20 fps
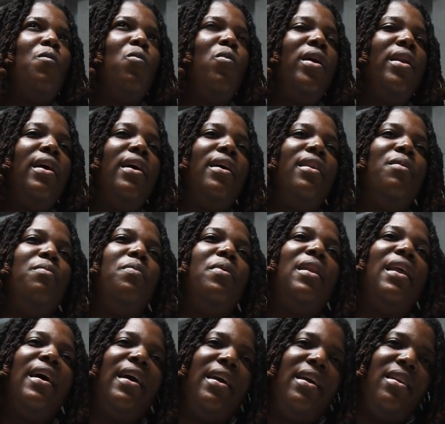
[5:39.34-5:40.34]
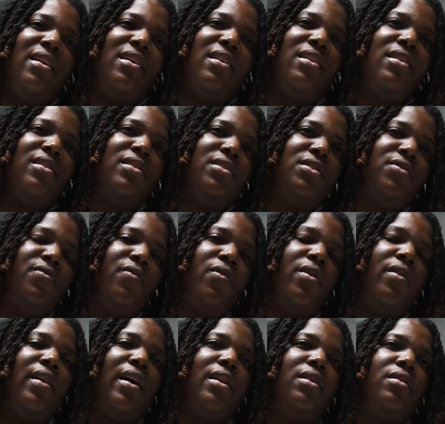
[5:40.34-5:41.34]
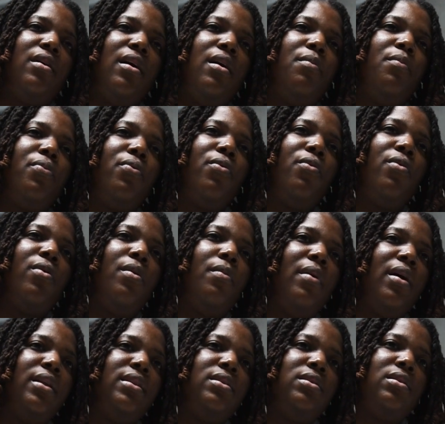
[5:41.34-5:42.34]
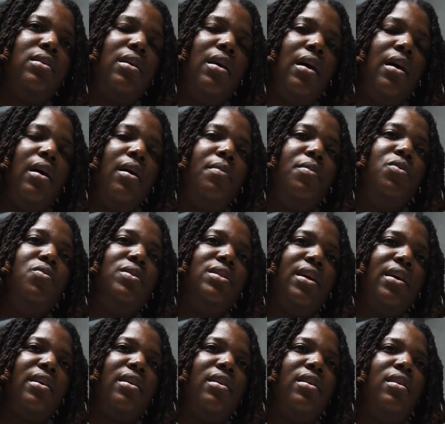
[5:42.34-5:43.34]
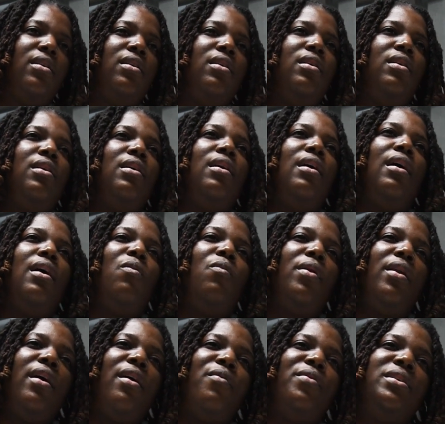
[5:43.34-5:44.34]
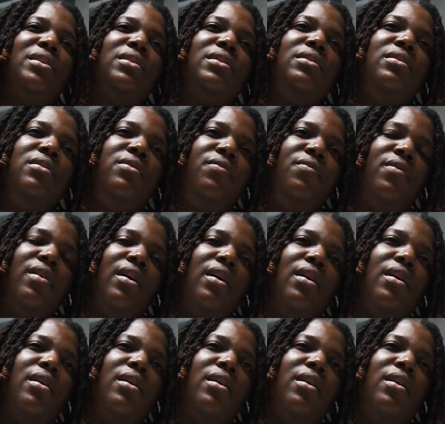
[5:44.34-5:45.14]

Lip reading: When I had applied for that program at UTEC, when I received